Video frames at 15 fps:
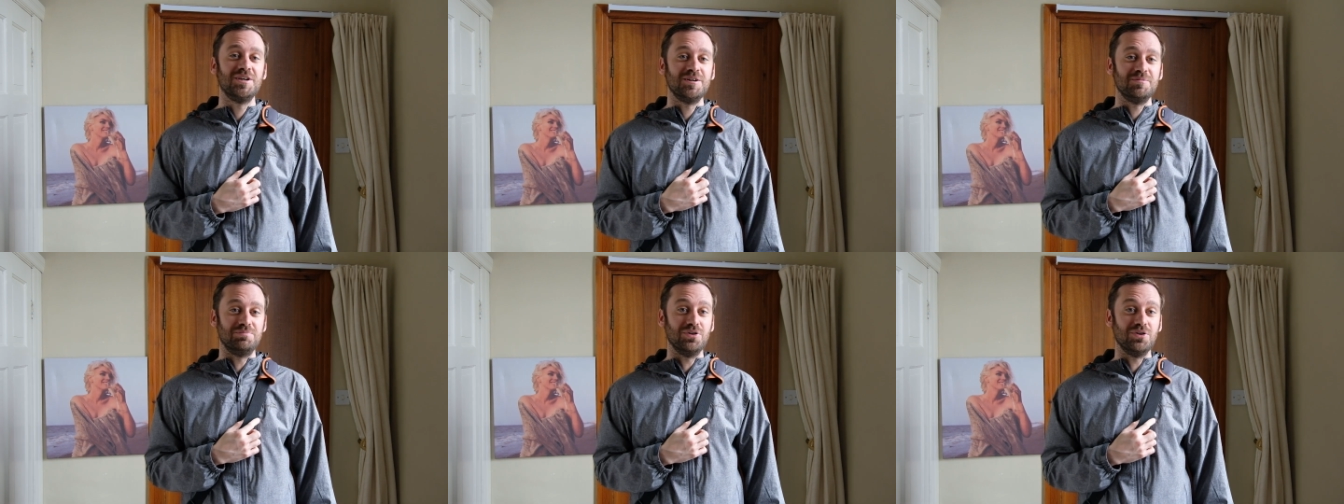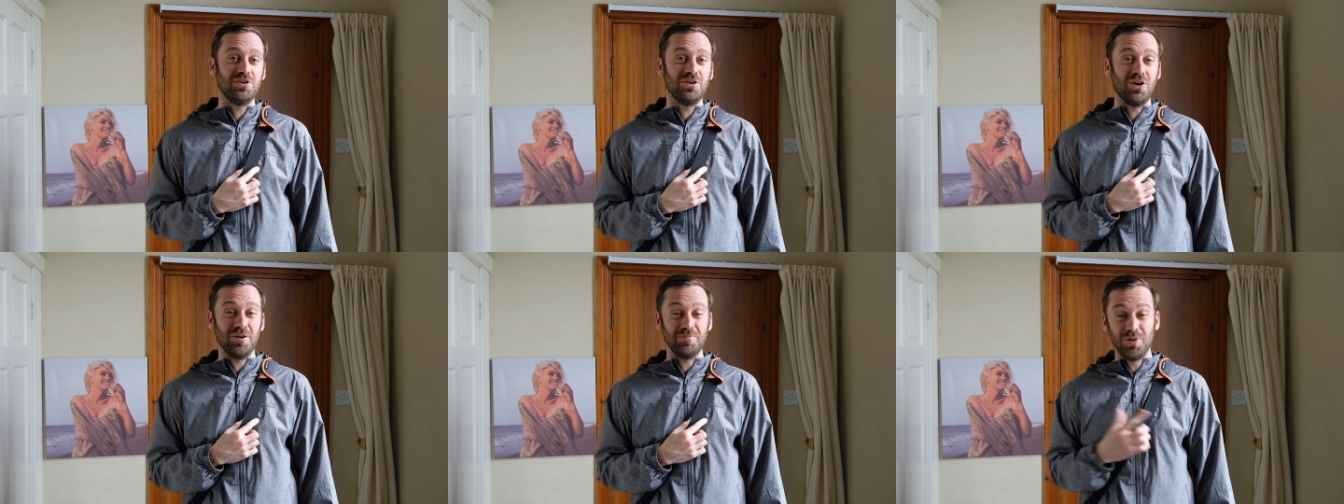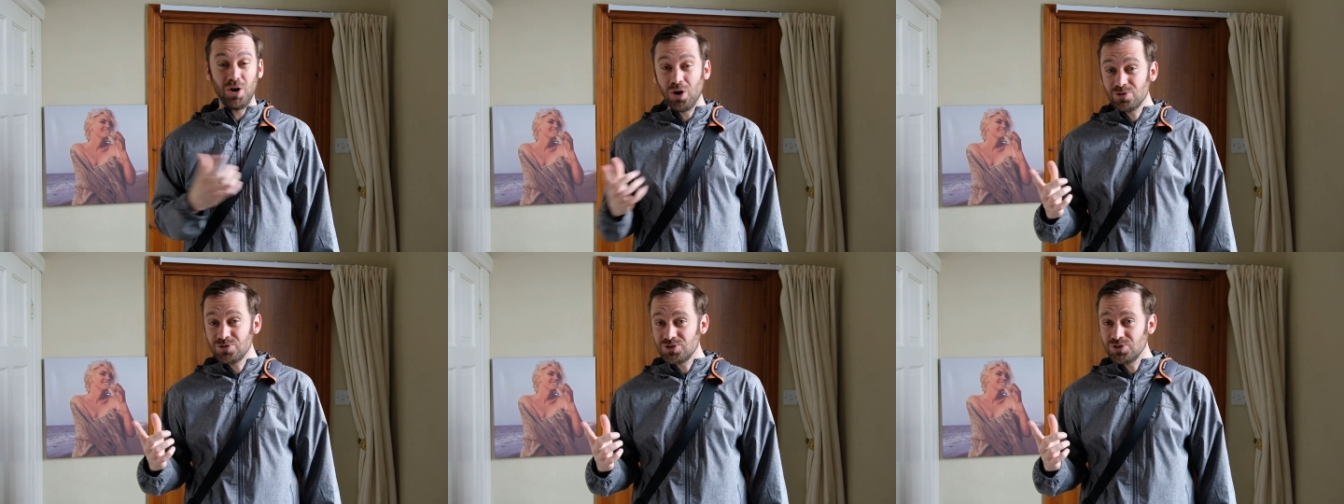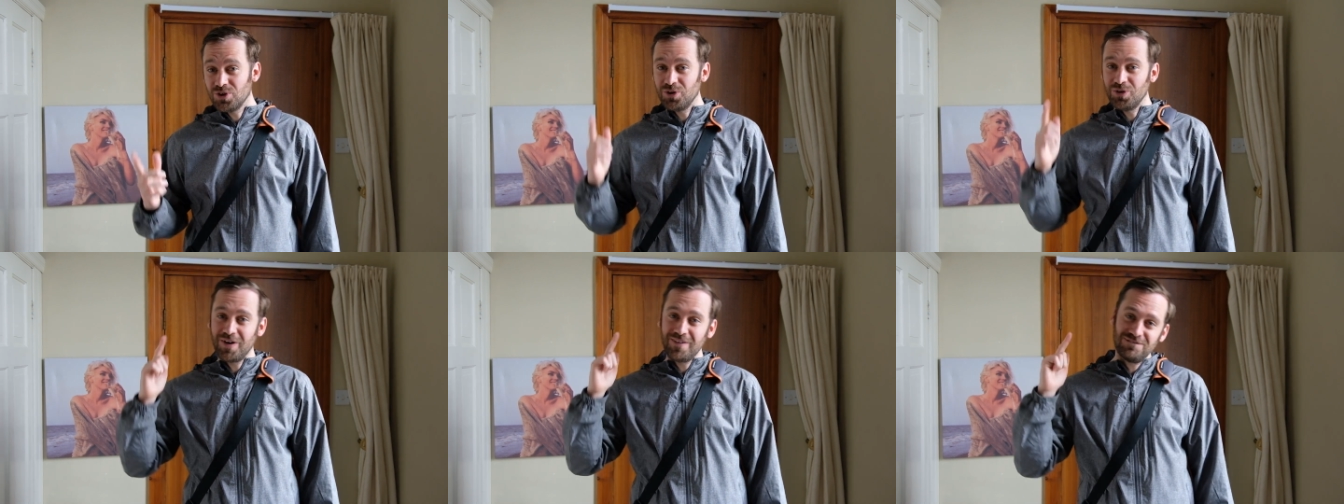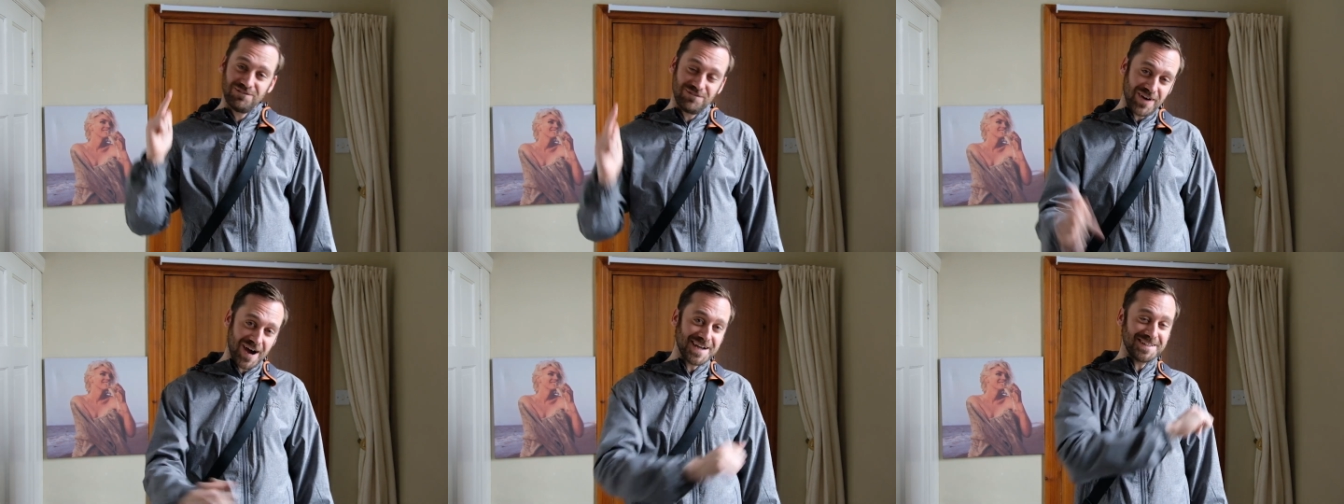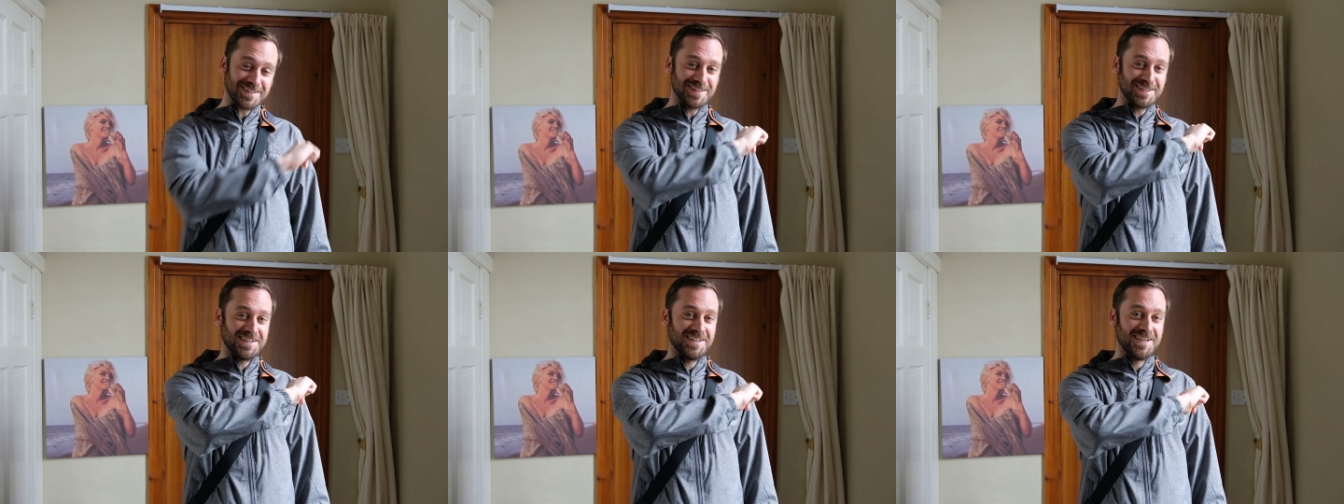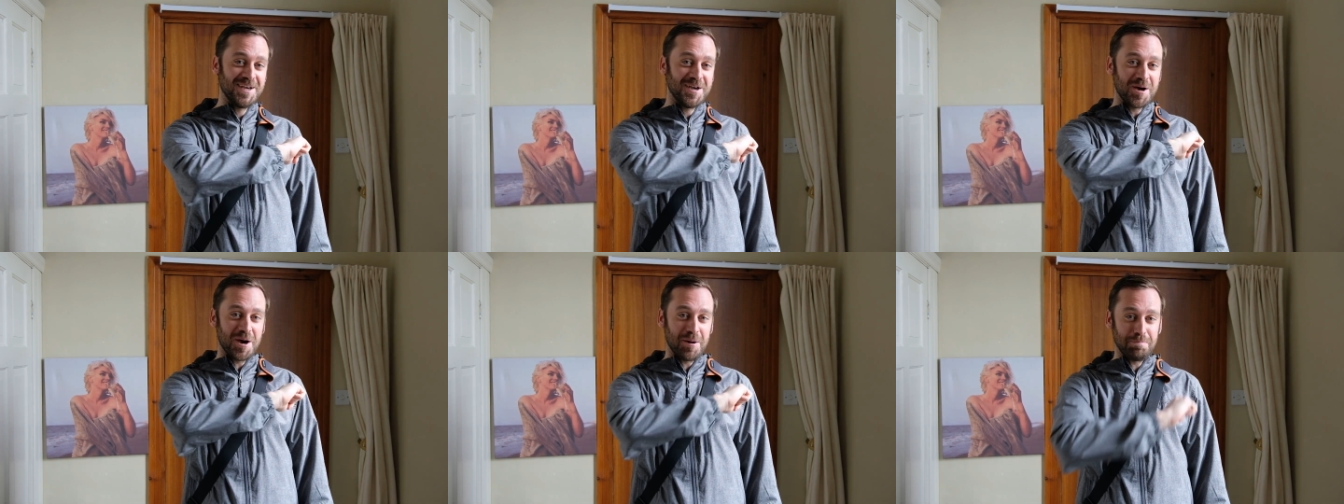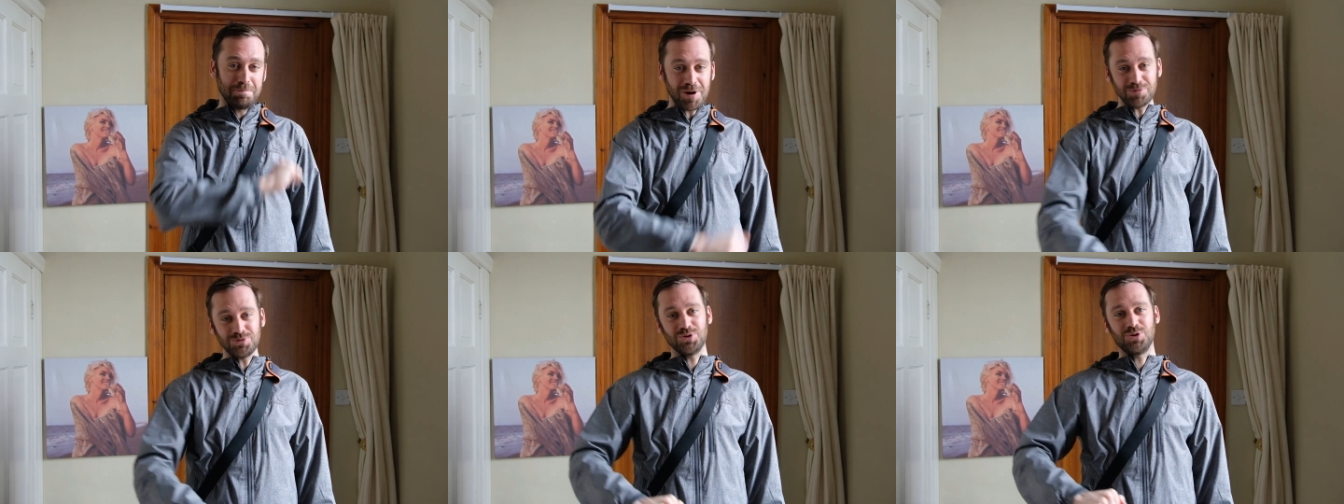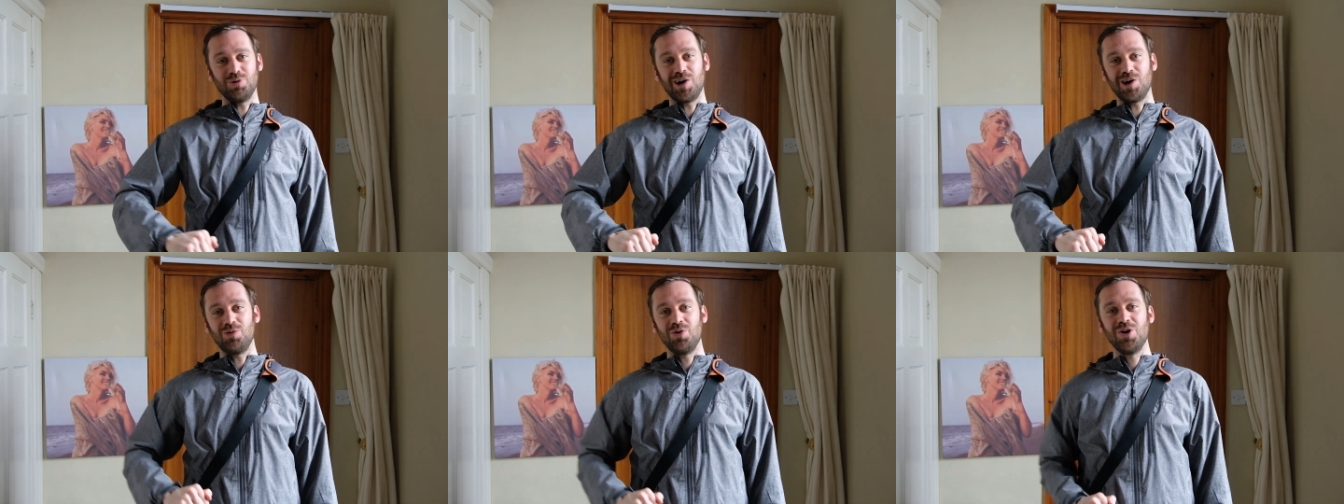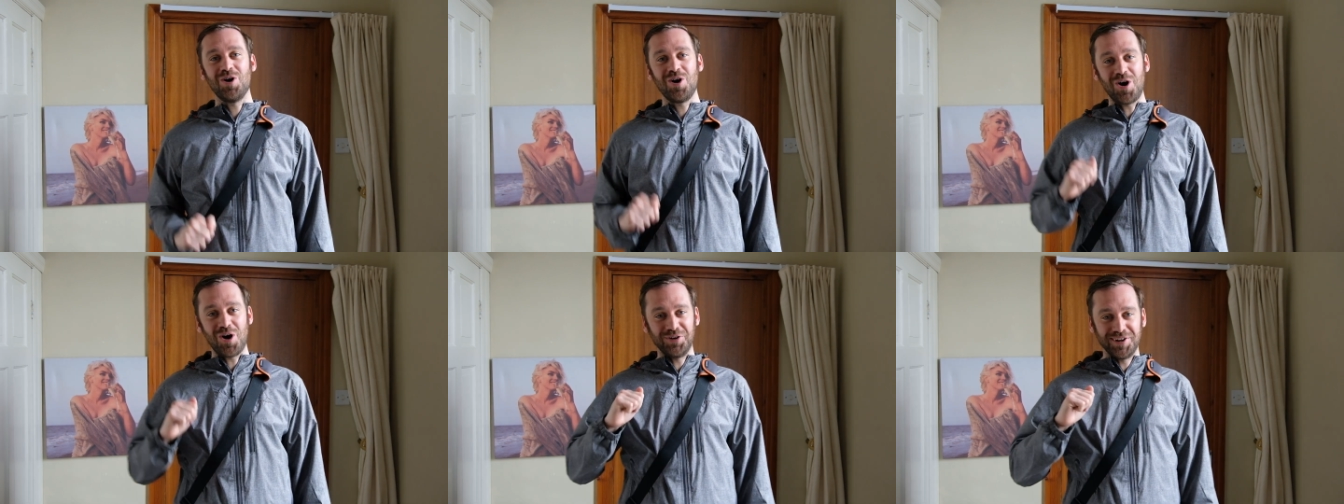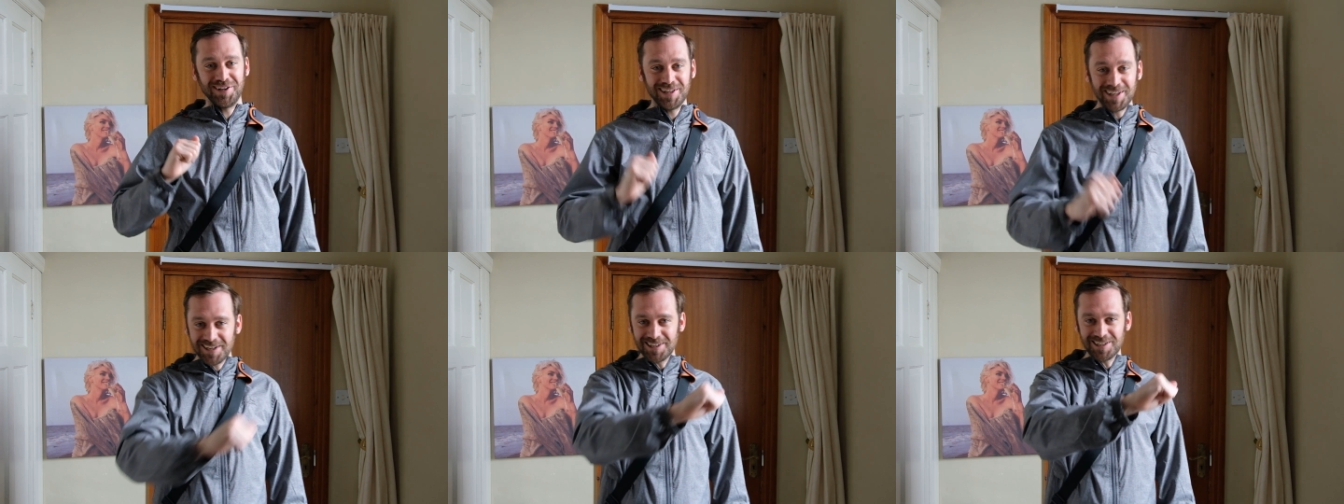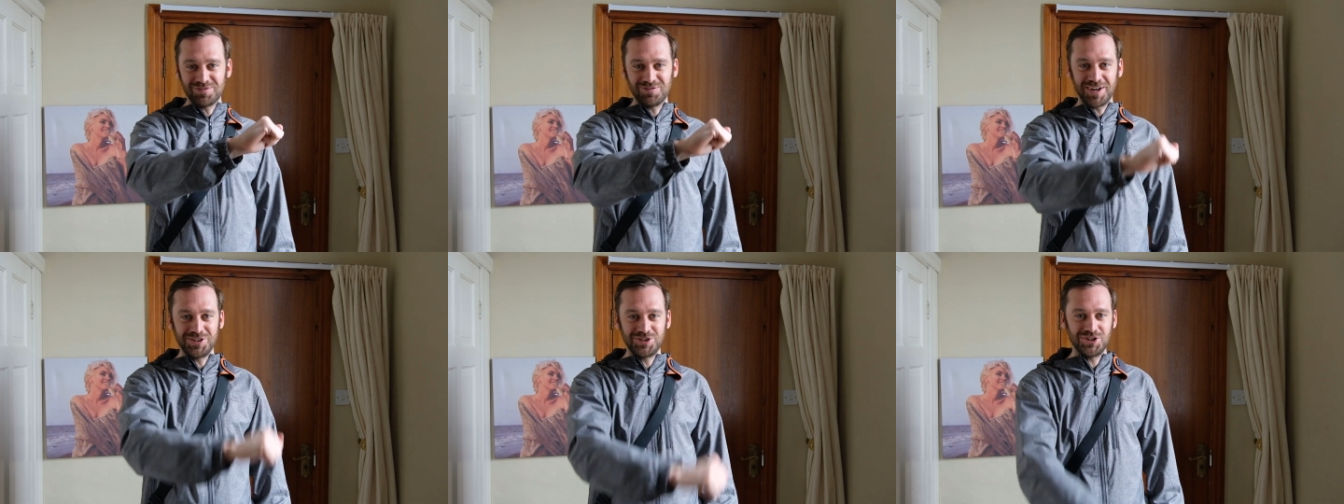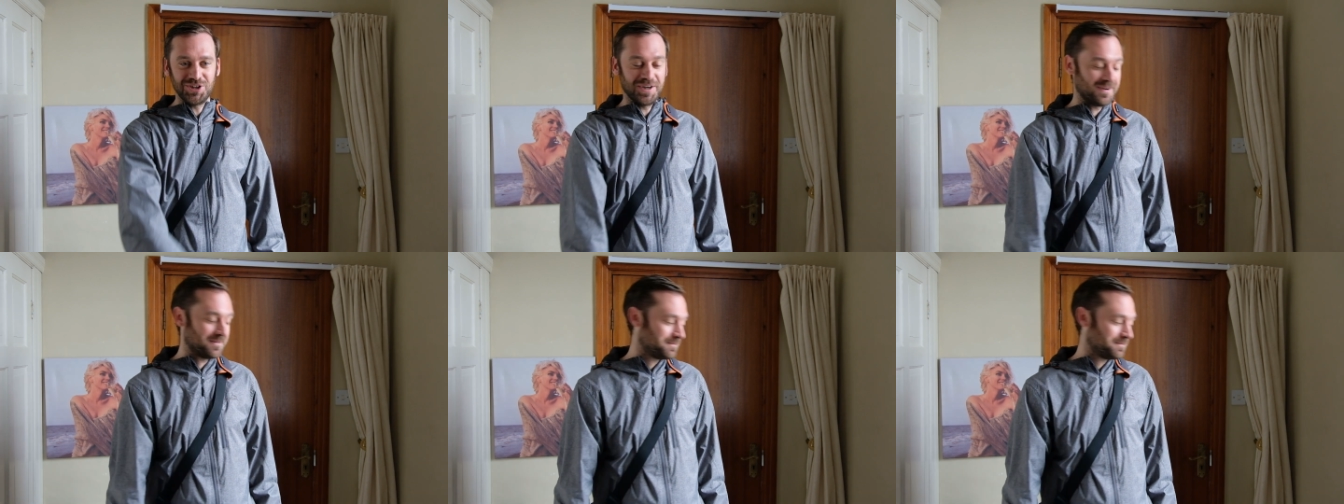but also finally about to go out on a little adventure.